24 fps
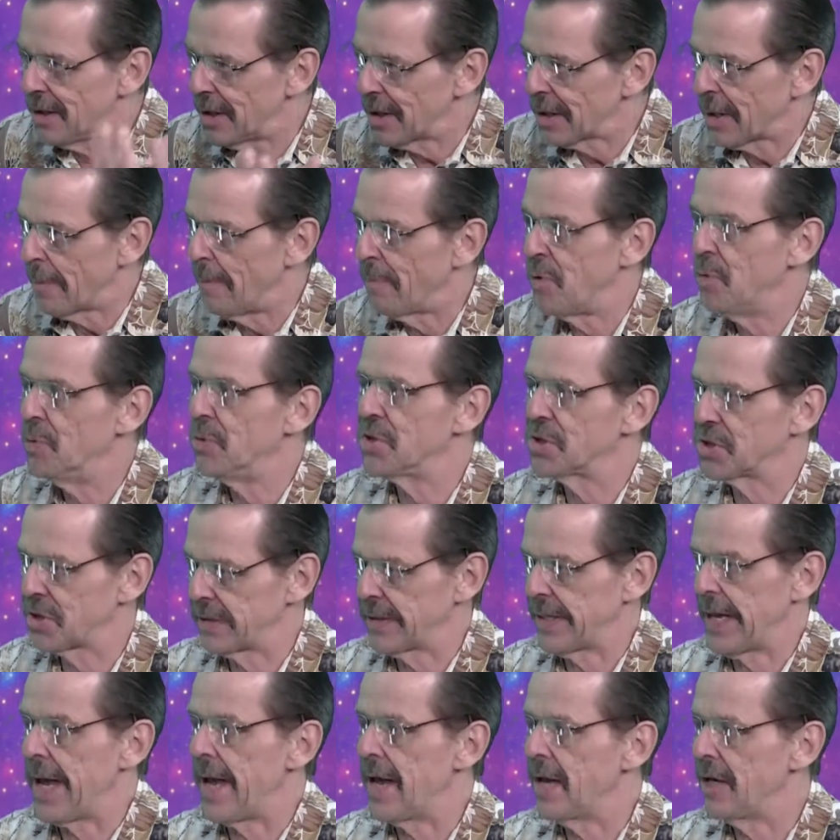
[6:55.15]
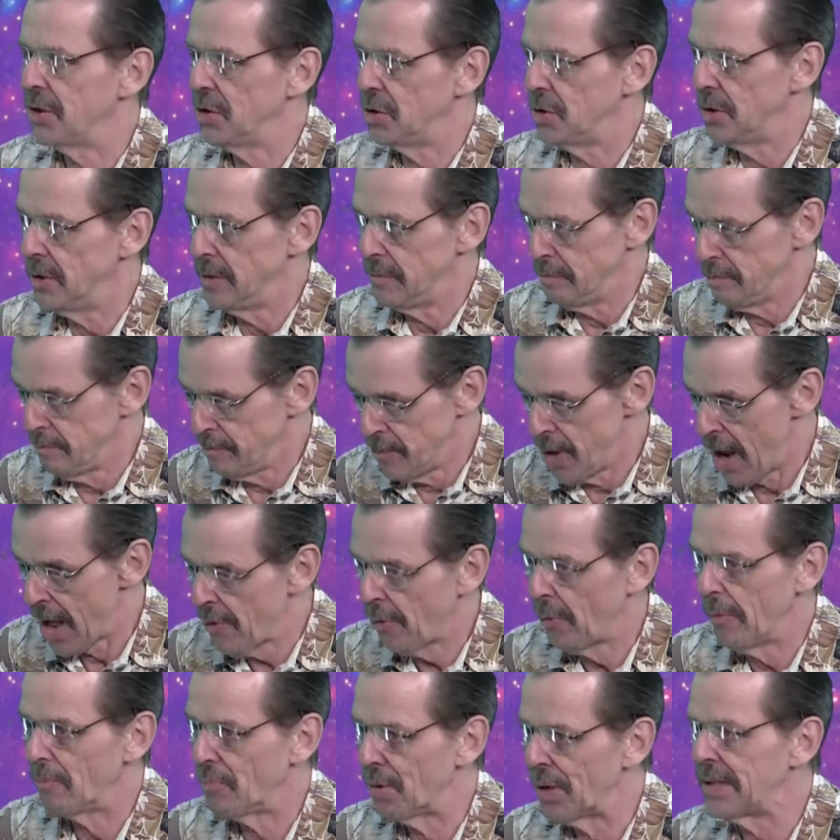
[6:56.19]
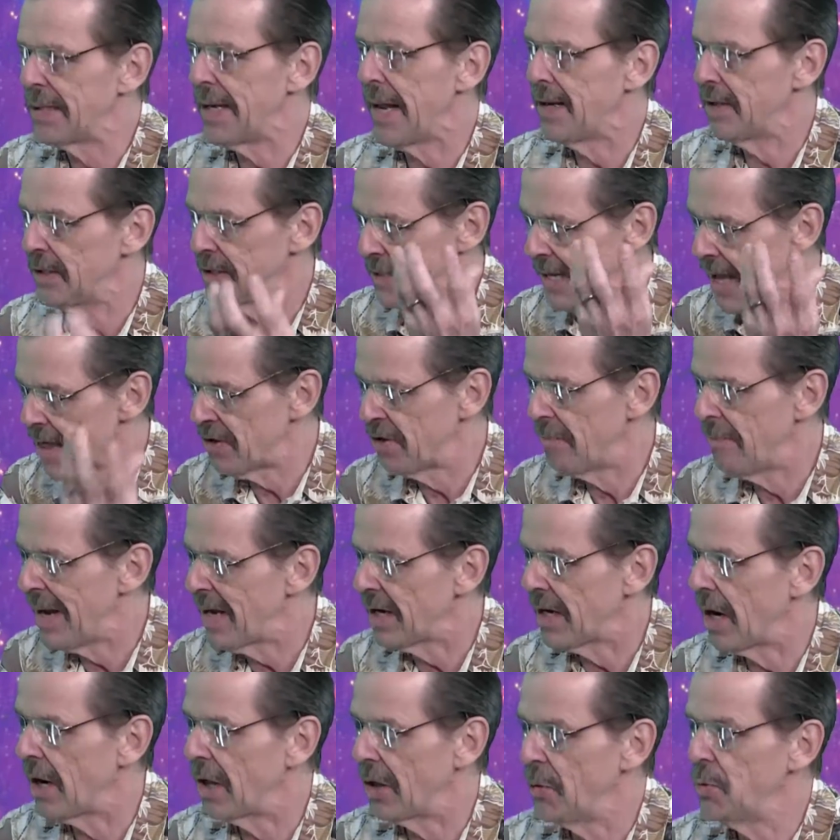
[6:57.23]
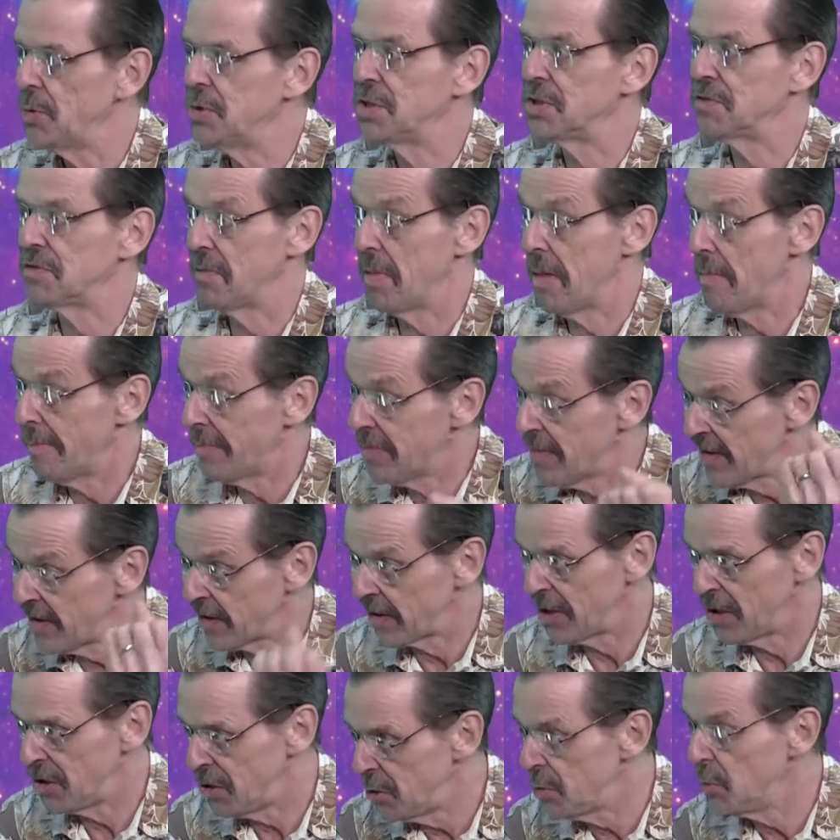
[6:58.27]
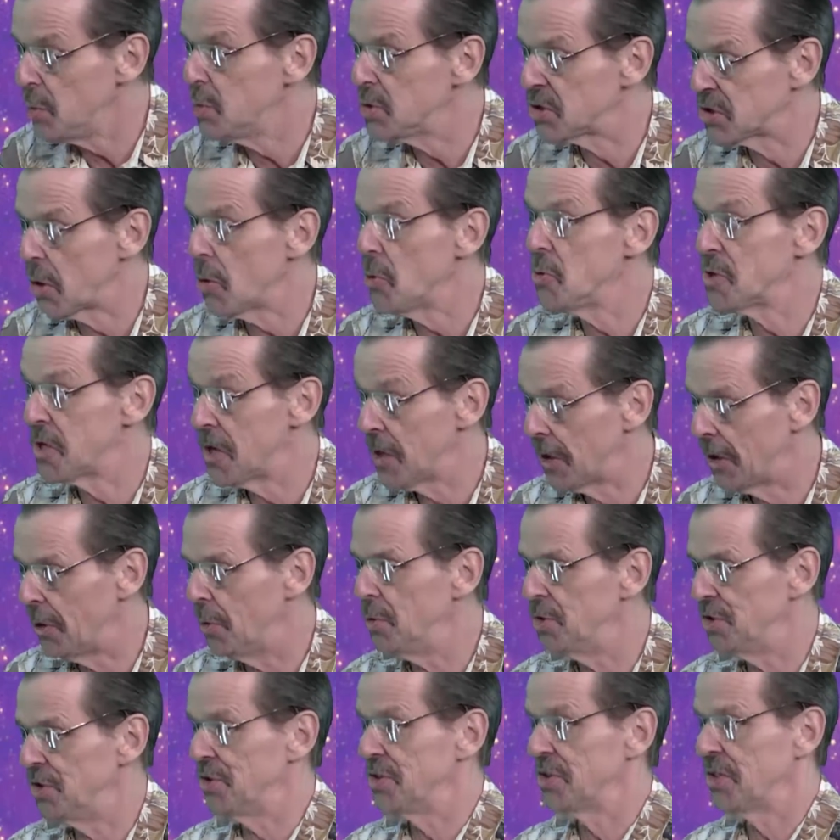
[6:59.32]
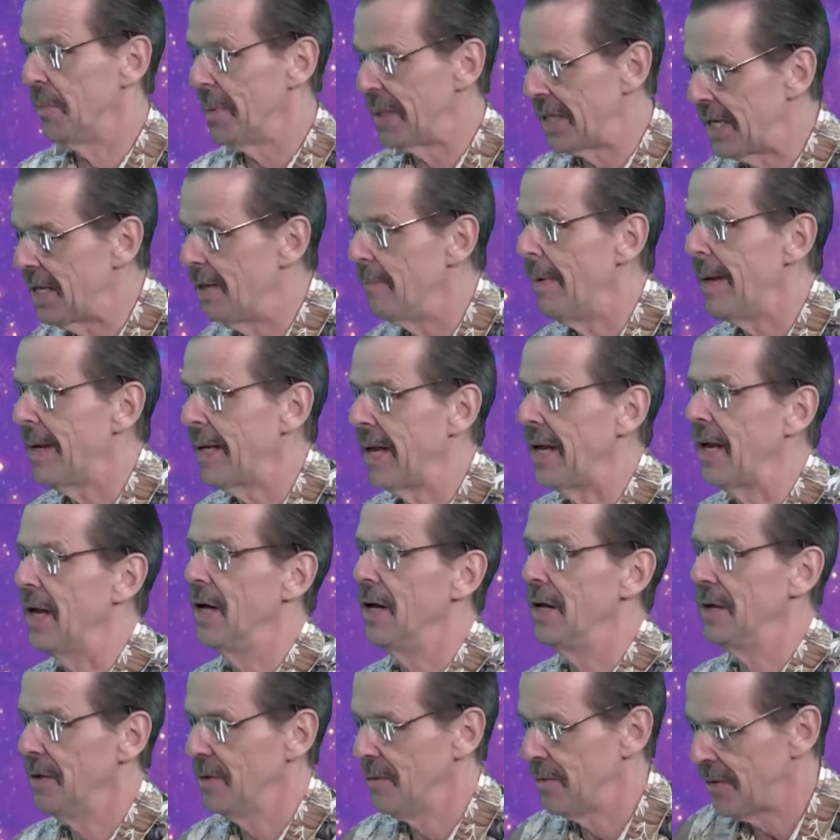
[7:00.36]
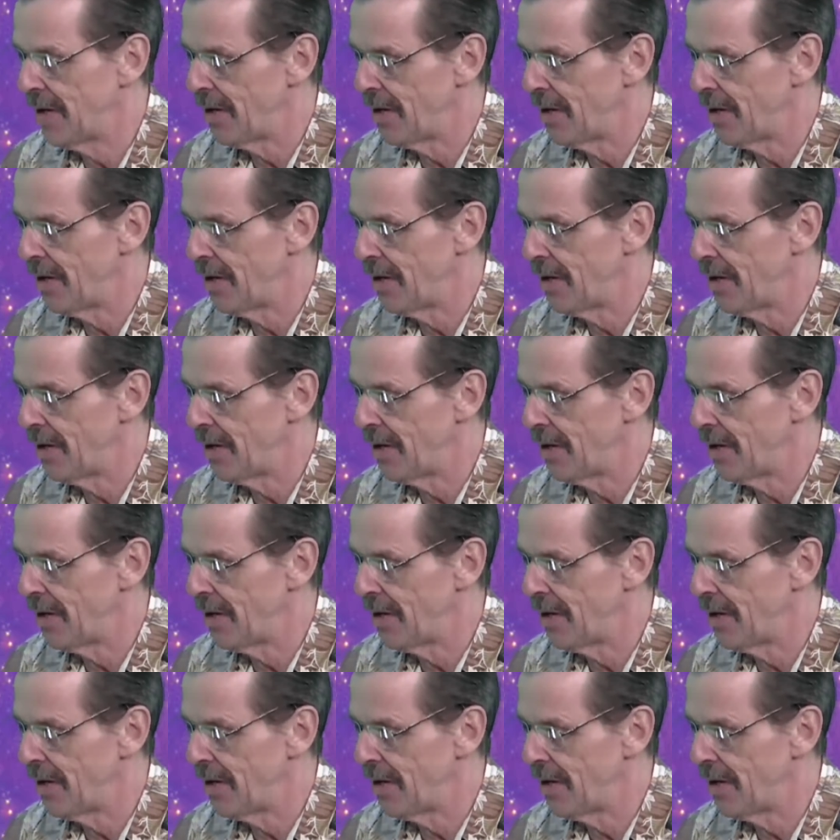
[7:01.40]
computers can not only bring data together, make conclusions from them, but they can use those conclusions to begin making their